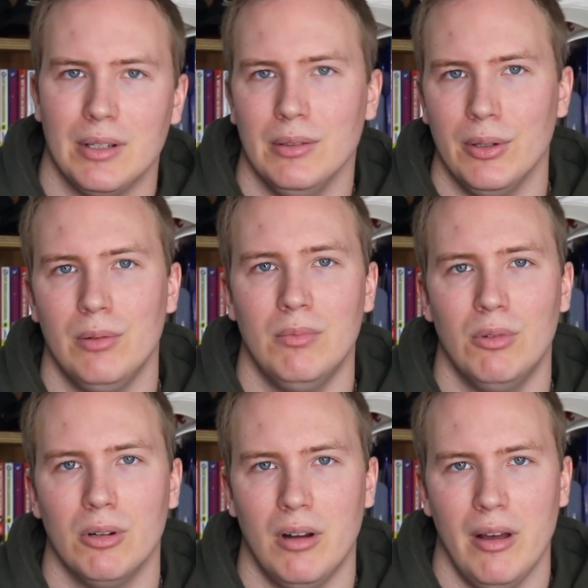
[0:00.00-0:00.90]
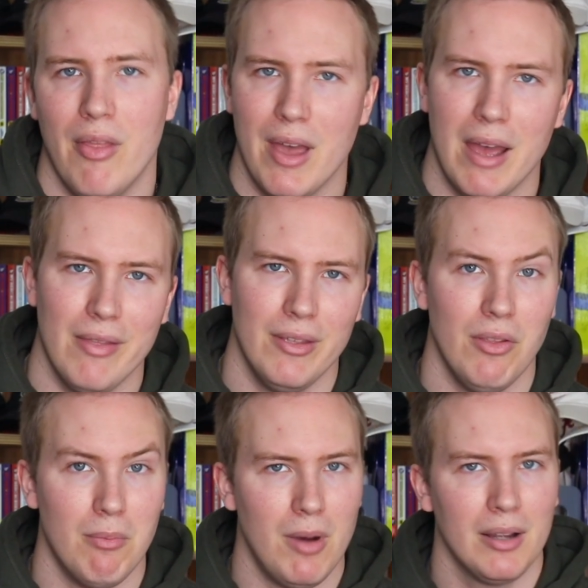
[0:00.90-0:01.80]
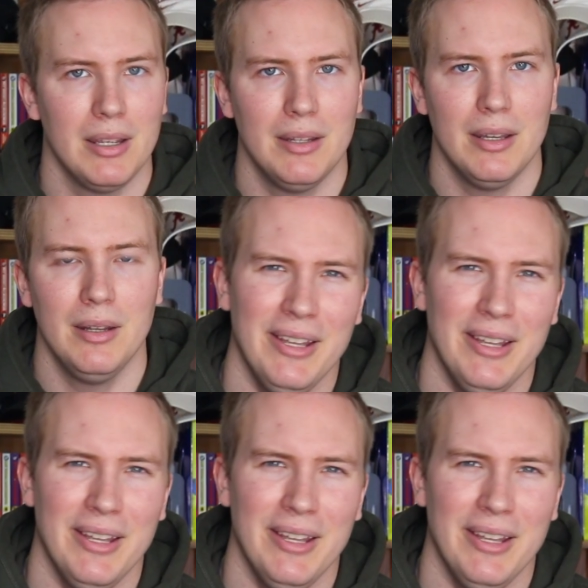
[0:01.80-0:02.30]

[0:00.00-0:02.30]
a little more on that than the manga did.